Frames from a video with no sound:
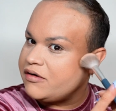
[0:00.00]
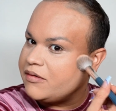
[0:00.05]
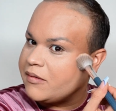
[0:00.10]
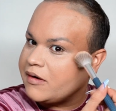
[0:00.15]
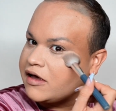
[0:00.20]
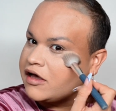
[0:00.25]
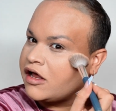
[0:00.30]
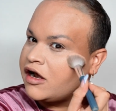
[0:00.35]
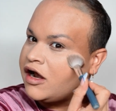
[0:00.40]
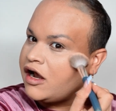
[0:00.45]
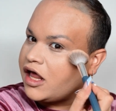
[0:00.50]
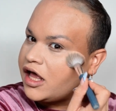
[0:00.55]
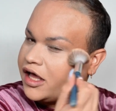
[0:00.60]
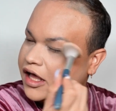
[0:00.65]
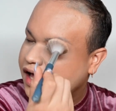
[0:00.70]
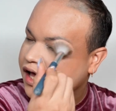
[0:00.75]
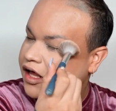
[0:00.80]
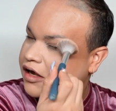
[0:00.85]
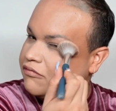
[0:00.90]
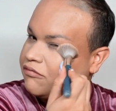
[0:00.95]
not gonna lie,
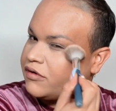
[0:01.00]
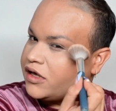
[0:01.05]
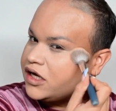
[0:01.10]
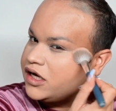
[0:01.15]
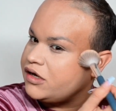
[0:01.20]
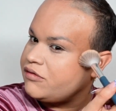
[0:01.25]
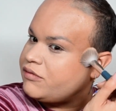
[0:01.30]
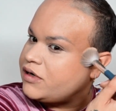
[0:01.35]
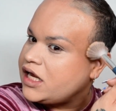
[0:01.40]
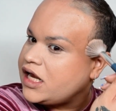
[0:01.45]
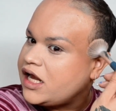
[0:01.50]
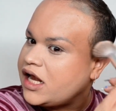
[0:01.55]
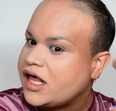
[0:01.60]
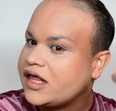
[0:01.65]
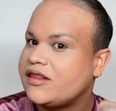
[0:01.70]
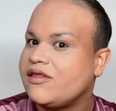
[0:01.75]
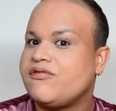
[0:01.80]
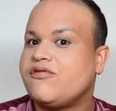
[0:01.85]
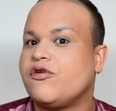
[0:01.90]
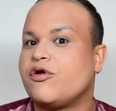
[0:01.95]
I really, really
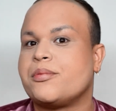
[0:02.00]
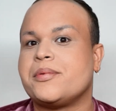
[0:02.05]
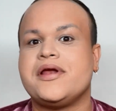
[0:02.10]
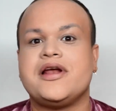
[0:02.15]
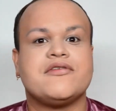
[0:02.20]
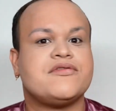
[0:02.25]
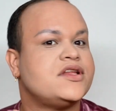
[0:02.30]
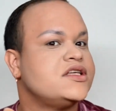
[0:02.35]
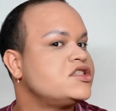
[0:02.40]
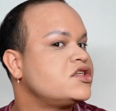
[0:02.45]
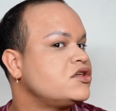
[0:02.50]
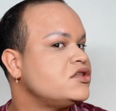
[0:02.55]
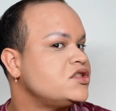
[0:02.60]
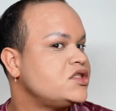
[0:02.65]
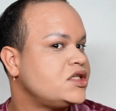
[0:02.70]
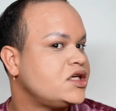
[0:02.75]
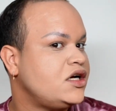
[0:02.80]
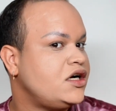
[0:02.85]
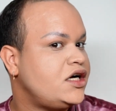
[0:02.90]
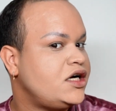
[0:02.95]
like the formula of this
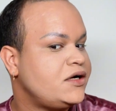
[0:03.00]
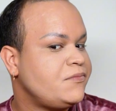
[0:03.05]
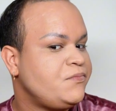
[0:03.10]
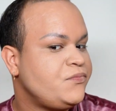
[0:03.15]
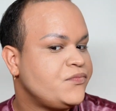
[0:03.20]
concealer.